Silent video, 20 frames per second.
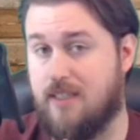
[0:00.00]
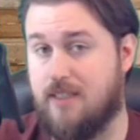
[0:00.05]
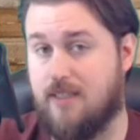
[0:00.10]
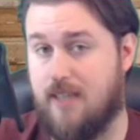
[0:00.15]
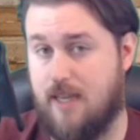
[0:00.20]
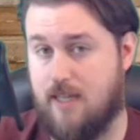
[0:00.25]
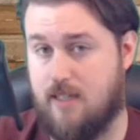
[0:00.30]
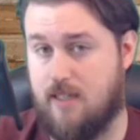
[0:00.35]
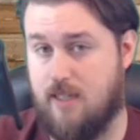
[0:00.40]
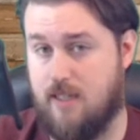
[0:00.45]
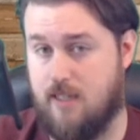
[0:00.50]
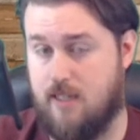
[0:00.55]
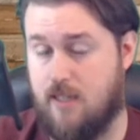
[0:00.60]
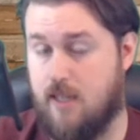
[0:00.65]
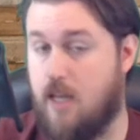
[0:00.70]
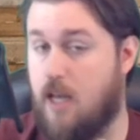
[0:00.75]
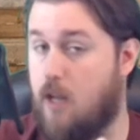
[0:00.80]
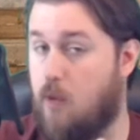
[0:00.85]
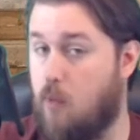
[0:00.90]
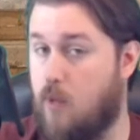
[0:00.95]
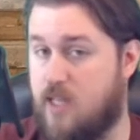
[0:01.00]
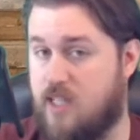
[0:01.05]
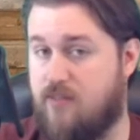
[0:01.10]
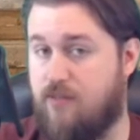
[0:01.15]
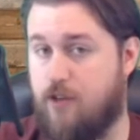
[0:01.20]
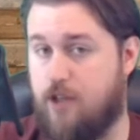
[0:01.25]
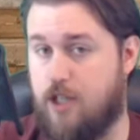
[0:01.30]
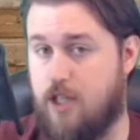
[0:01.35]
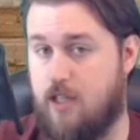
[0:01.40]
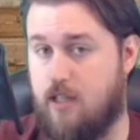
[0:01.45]
Texas, and West
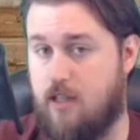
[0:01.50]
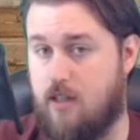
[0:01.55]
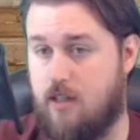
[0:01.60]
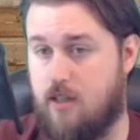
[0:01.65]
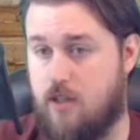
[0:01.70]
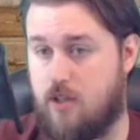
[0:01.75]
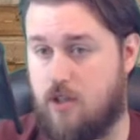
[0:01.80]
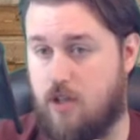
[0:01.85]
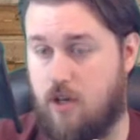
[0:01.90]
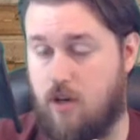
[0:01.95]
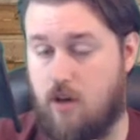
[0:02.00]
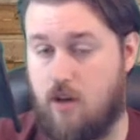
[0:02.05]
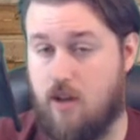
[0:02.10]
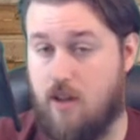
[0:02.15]
Virginia this year.